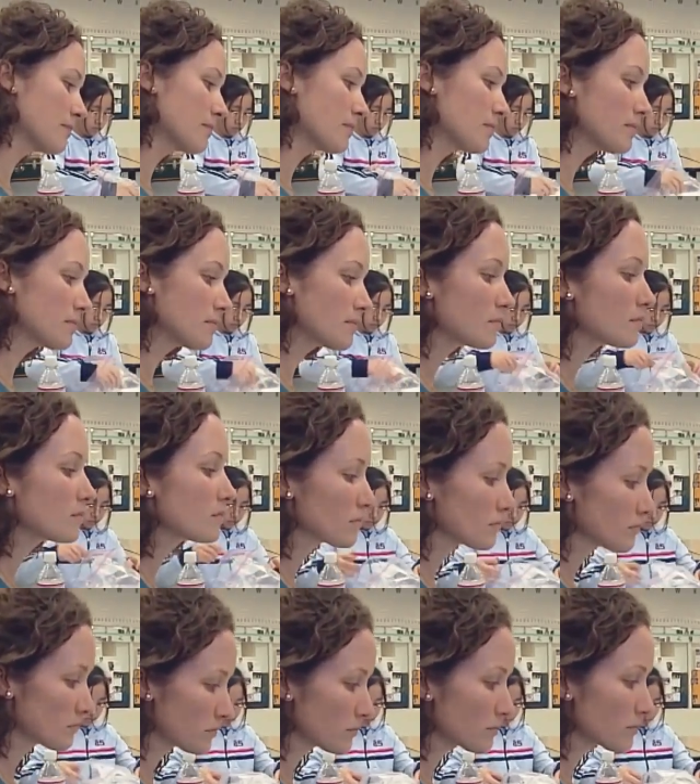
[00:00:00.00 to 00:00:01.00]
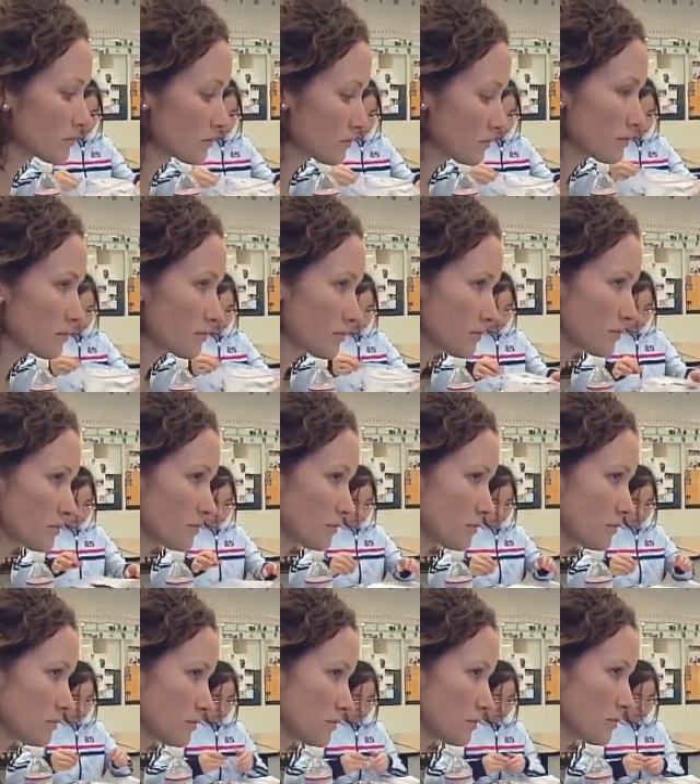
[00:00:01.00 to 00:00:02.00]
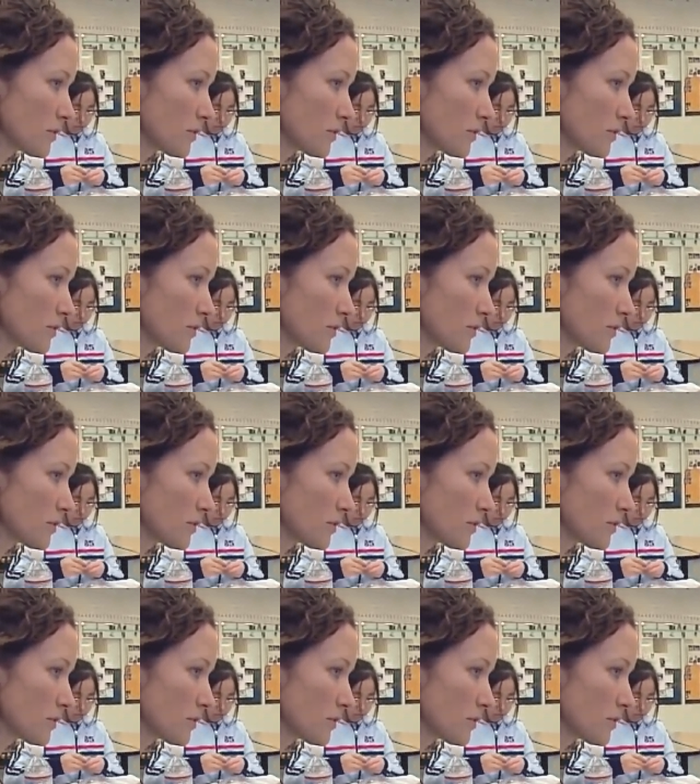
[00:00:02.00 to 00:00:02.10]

I think once teachers experience the